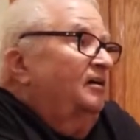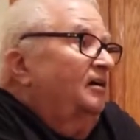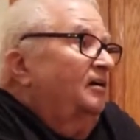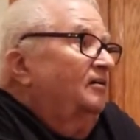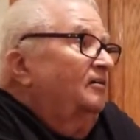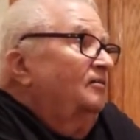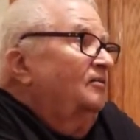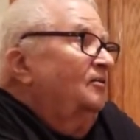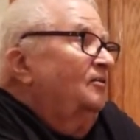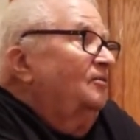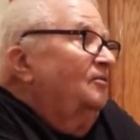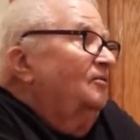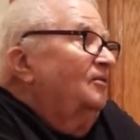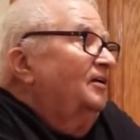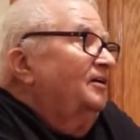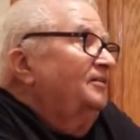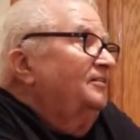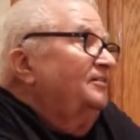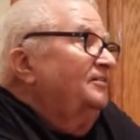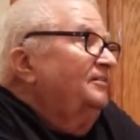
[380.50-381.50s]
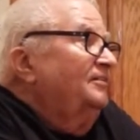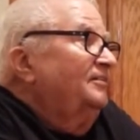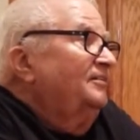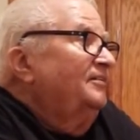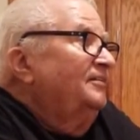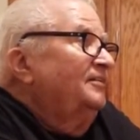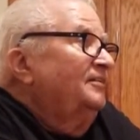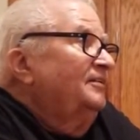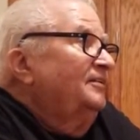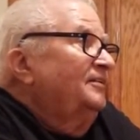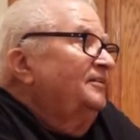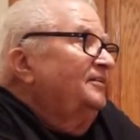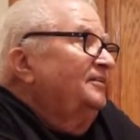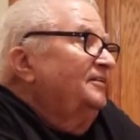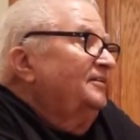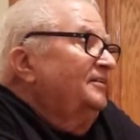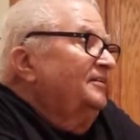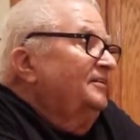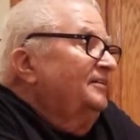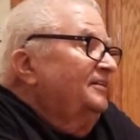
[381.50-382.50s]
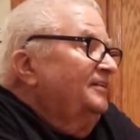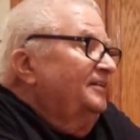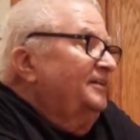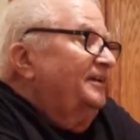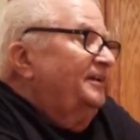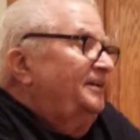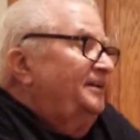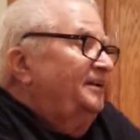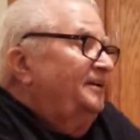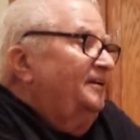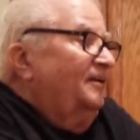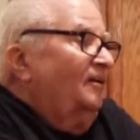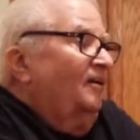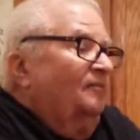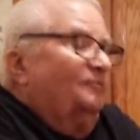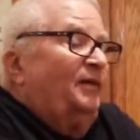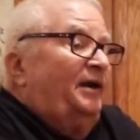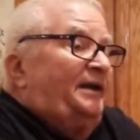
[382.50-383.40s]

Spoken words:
I don't know, they did a lot.